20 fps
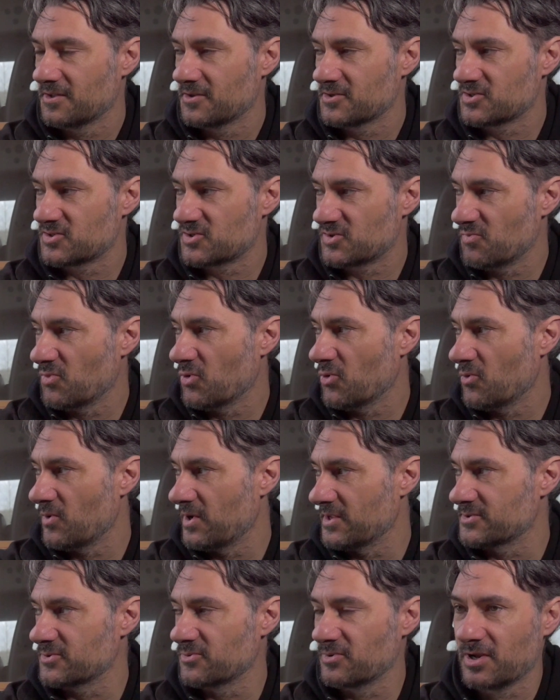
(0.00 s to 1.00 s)
small
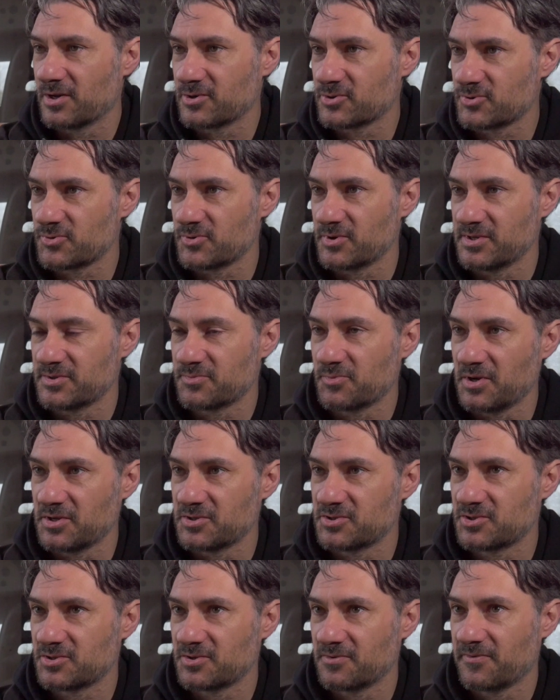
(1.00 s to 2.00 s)
little luxuries,
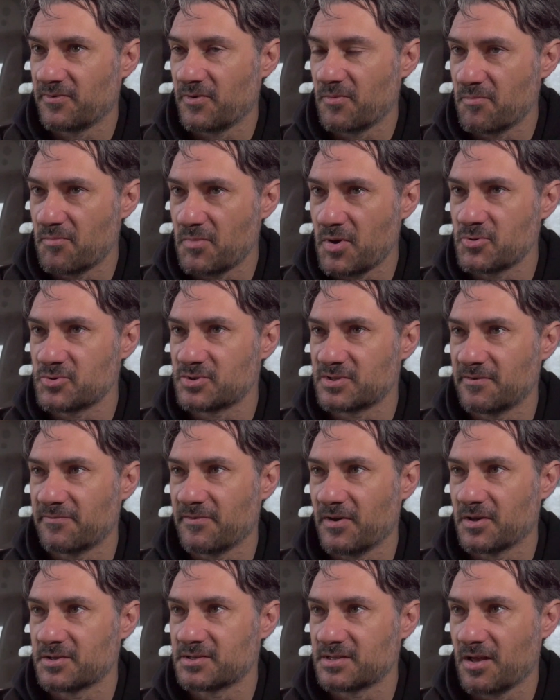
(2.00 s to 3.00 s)
which for most of
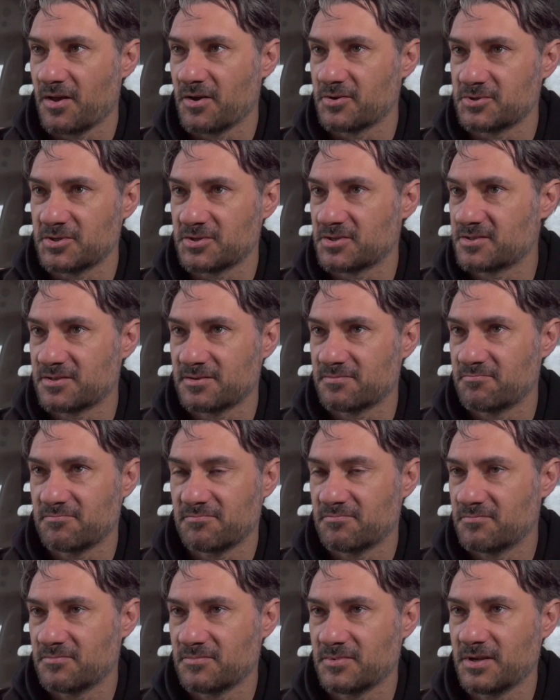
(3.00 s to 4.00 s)
us are just,
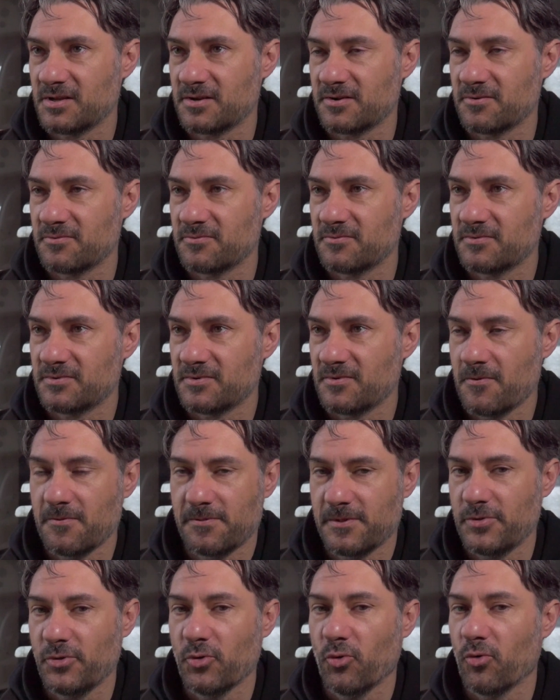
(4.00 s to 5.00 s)
you know,
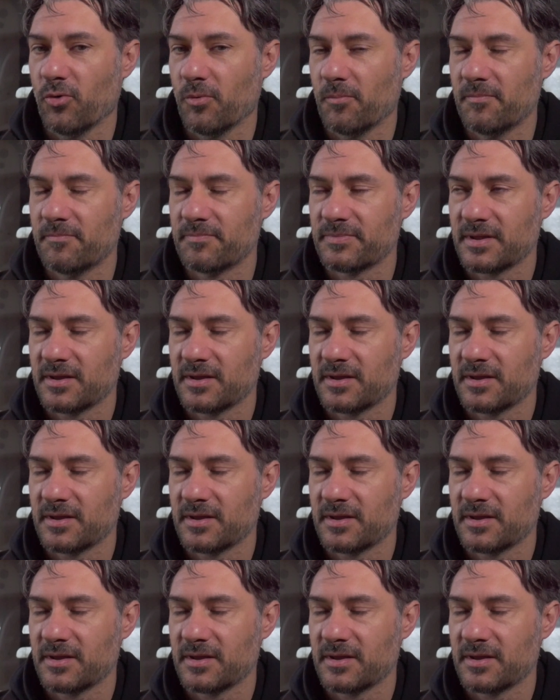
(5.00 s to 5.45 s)
the norm.